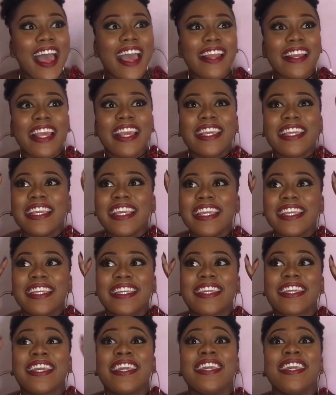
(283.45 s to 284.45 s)
like, it
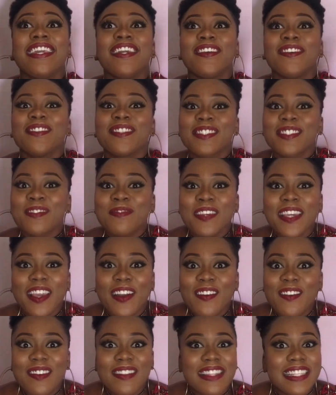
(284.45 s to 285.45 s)
kills me
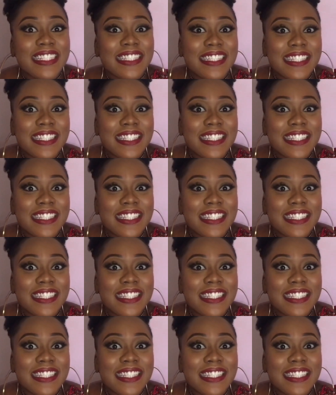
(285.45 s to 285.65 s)
all the